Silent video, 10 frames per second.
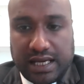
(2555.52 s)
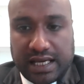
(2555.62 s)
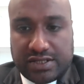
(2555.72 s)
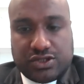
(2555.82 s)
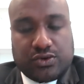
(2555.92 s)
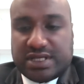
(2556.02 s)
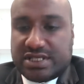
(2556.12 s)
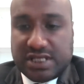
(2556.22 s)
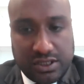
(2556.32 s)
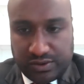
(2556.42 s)
As you
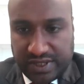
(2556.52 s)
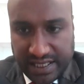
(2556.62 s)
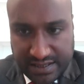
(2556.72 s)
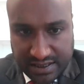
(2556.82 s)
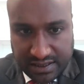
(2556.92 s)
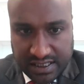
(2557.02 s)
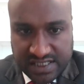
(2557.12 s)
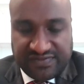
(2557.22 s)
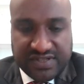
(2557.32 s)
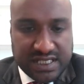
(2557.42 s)
can see your data,
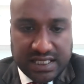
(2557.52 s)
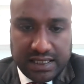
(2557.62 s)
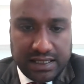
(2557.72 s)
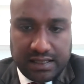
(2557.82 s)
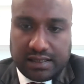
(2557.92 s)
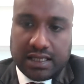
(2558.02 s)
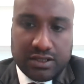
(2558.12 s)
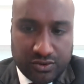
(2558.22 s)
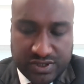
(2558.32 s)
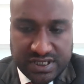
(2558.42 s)
it's physically
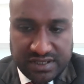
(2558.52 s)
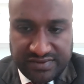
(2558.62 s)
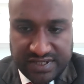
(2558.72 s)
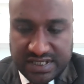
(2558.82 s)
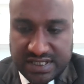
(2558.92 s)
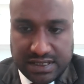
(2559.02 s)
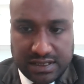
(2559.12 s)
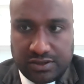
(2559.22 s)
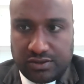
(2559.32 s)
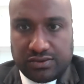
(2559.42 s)
in your servers.
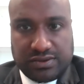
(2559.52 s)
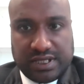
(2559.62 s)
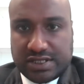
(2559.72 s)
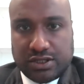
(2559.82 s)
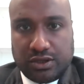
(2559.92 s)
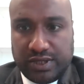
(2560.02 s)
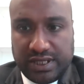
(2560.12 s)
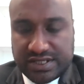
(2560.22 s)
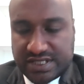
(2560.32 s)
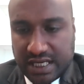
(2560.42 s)
There's no
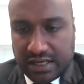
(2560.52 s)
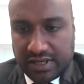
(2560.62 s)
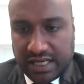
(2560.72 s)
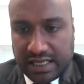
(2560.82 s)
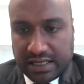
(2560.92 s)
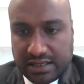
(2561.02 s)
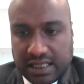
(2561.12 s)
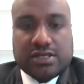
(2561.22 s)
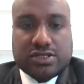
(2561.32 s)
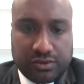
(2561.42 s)
need to segregate it.
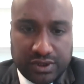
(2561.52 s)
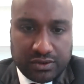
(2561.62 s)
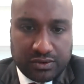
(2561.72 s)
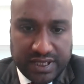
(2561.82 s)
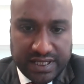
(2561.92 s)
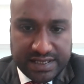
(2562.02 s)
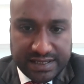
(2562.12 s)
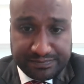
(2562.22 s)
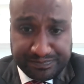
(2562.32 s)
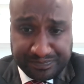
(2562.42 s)
It is only your
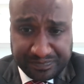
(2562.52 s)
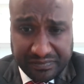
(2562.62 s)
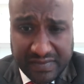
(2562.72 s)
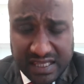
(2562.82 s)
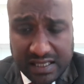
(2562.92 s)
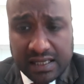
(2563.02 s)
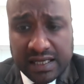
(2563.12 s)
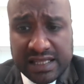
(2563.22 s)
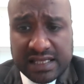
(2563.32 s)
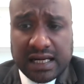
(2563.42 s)
data.
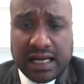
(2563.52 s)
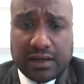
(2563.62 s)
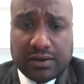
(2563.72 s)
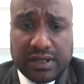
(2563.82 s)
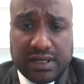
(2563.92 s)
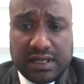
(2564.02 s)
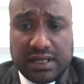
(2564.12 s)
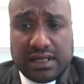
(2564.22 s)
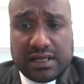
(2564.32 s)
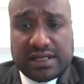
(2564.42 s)
In the cloud,
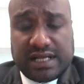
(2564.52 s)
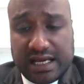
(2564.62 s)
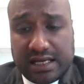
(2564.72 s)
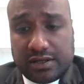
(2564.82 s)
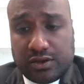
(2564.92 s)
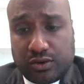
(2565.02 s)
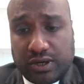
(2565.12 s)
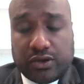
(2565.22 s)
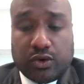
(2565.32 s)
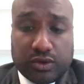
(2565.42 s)

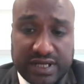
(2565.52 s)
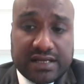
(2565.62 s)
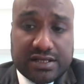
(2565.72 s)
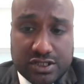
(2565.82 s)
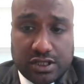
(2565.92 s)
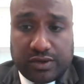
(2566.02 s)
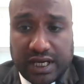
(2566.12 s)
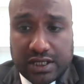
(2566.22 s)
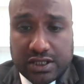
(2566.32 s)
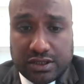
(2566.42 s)
your data's
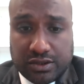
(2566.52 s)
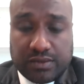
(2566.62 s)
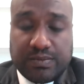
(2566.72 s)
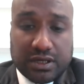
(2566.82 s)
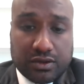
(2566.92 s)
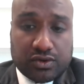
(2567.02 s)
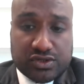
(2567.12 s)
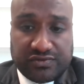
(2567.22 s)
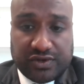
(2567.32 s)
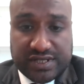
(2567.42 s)
location could be a
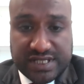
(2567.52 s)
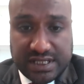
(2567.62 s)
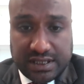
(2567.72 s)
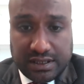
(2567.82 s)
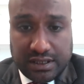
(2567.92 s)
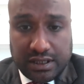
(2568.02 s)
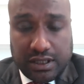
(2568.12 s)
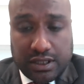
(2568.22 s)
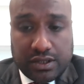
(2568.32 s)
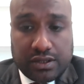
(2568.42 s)
cause of concern.
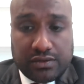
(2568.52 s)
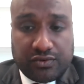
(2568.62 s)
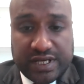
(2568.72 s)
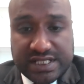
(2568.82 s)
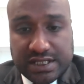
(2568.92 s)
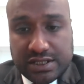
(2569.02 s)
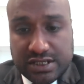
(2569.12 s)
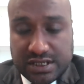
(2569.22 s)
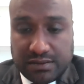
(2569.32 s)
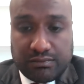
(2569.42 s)
For
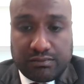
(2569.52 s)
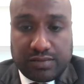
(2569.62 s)
instance,